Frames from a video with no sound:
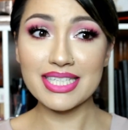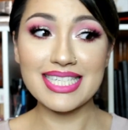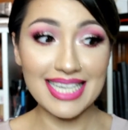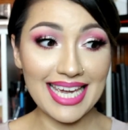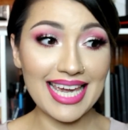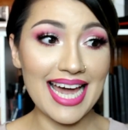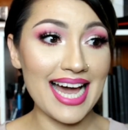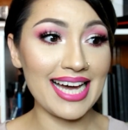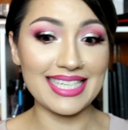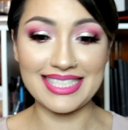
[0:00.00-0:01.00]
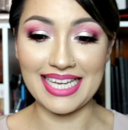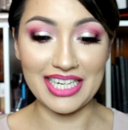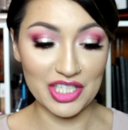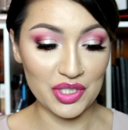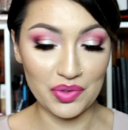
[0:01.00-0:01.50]
today I
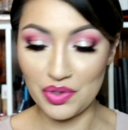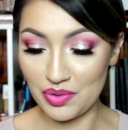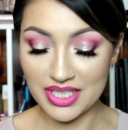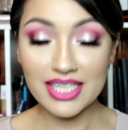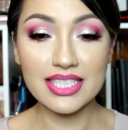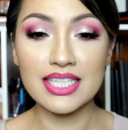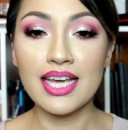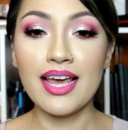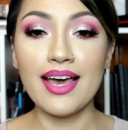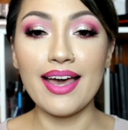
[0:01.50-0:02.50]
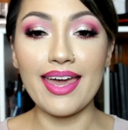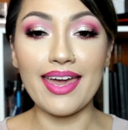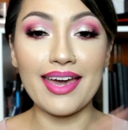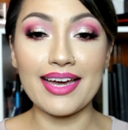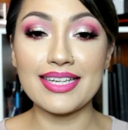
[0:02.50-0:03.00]
decided to use it
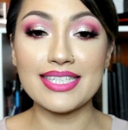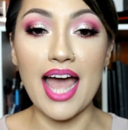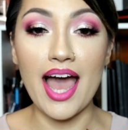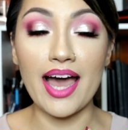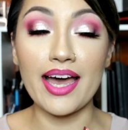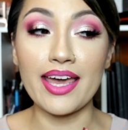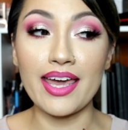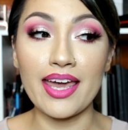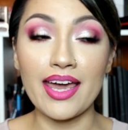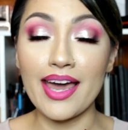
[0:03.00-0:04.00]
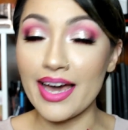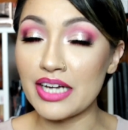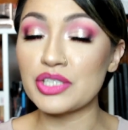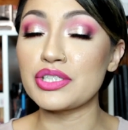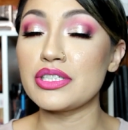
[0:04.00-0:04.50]
and I
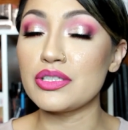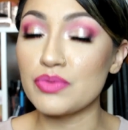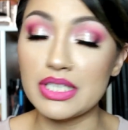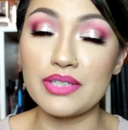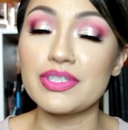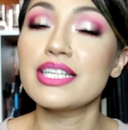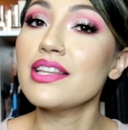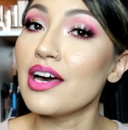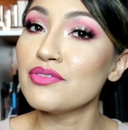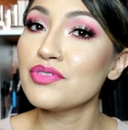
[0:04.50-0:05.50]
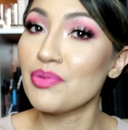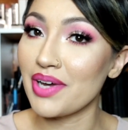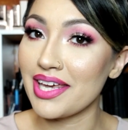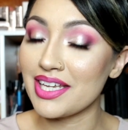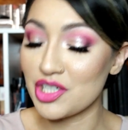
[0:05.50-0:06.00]
actually really love the
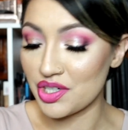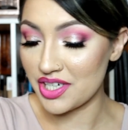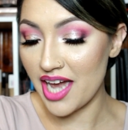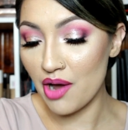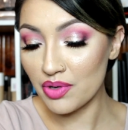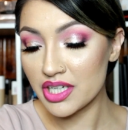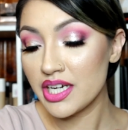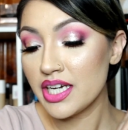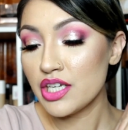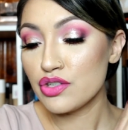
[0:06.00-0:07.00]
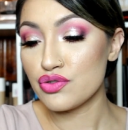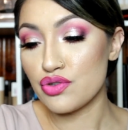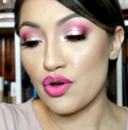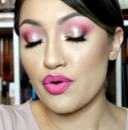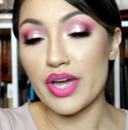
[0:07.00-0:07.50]
way it turned out.
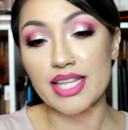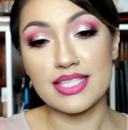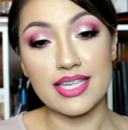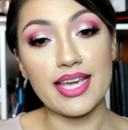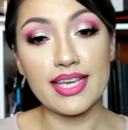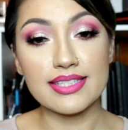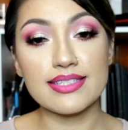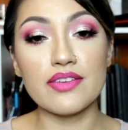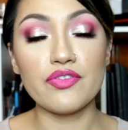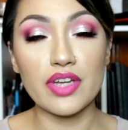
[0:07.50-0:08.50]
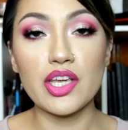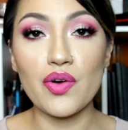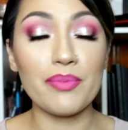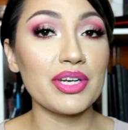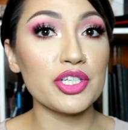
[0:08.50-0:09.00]
So in today's
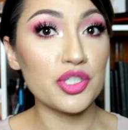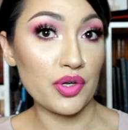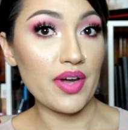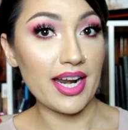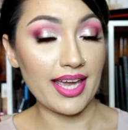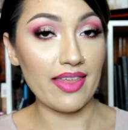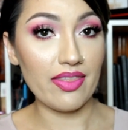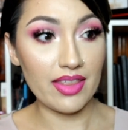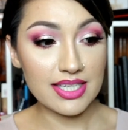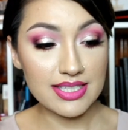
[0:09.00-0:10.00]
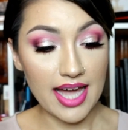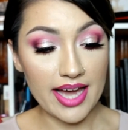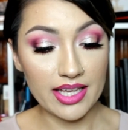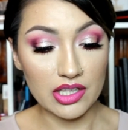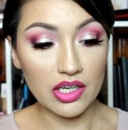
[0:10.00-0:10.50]
video I'm going to show you how to get this
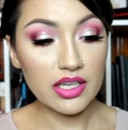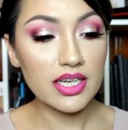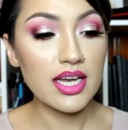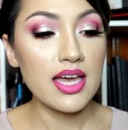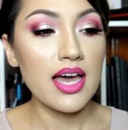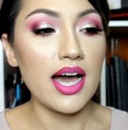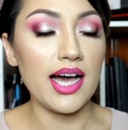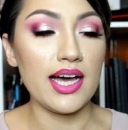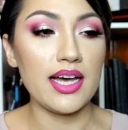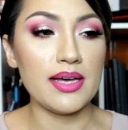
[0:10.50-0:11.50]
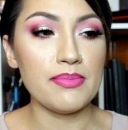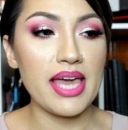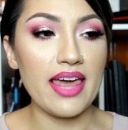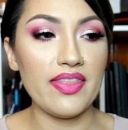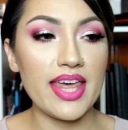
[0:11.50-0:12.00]
eye look,
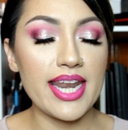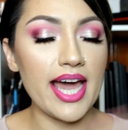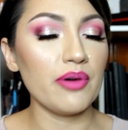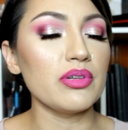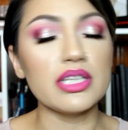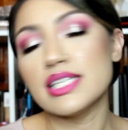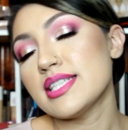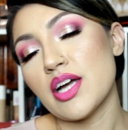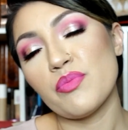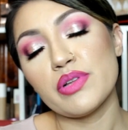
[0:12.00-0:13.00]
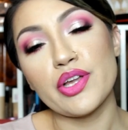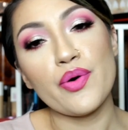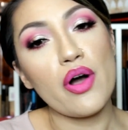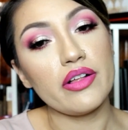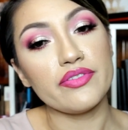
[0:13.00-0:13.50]
and then I will list down
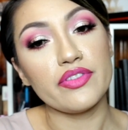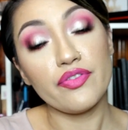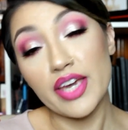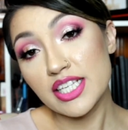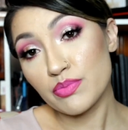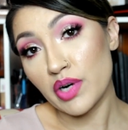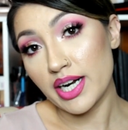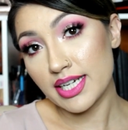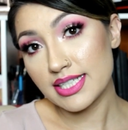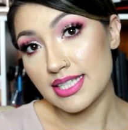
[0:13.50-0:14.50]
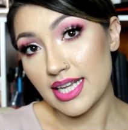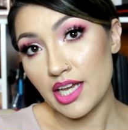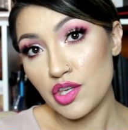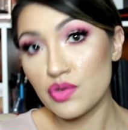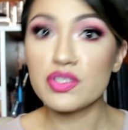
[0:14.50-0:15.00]
below all of the face products that
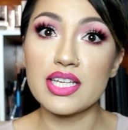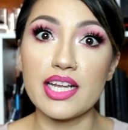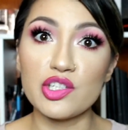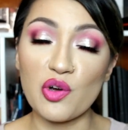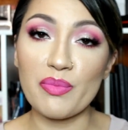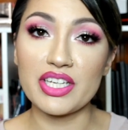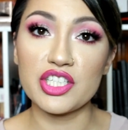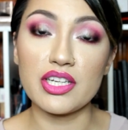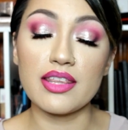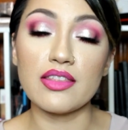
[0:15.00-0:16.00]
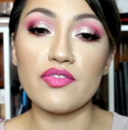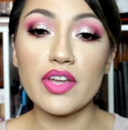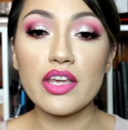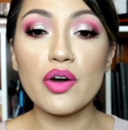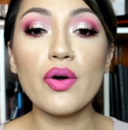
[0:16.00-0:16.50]
I use that I don't mention in the
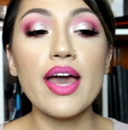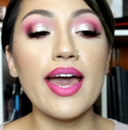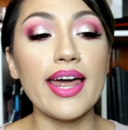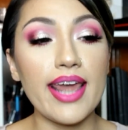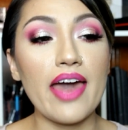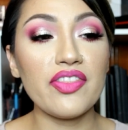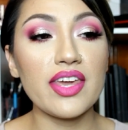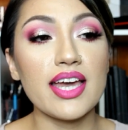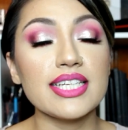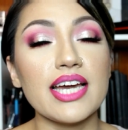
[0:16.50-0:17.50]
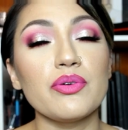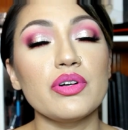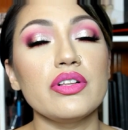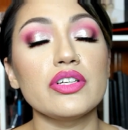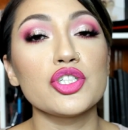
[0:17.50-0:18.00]
video, and at the end I
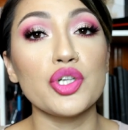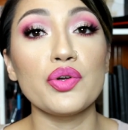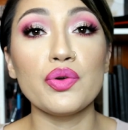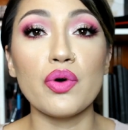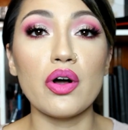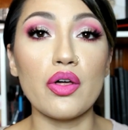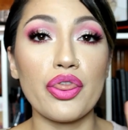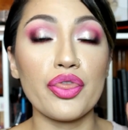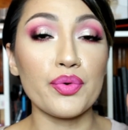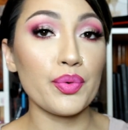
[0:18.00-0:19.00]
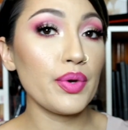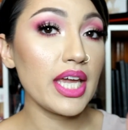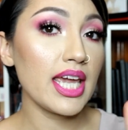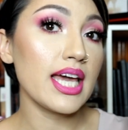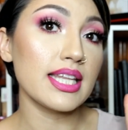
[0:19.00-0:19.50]
will show you all
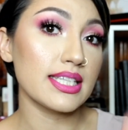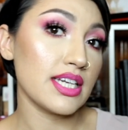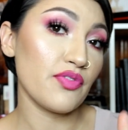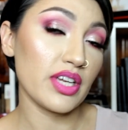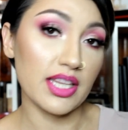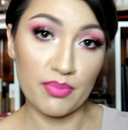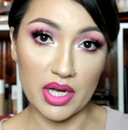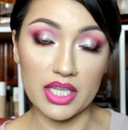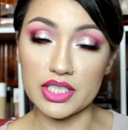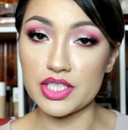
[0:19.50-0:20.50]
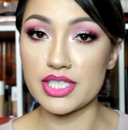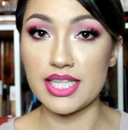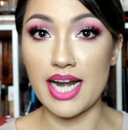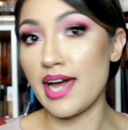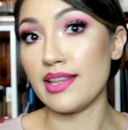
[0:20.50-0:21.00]
3 different lip colors
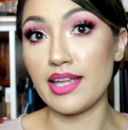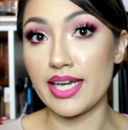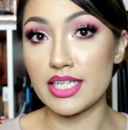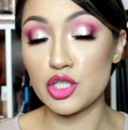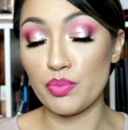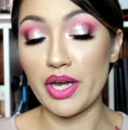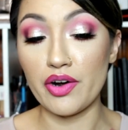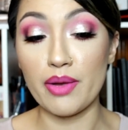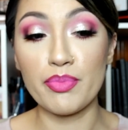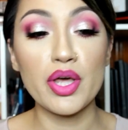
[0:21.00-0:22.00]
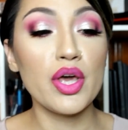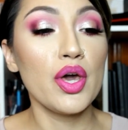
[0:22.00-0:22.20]
that I like to pair up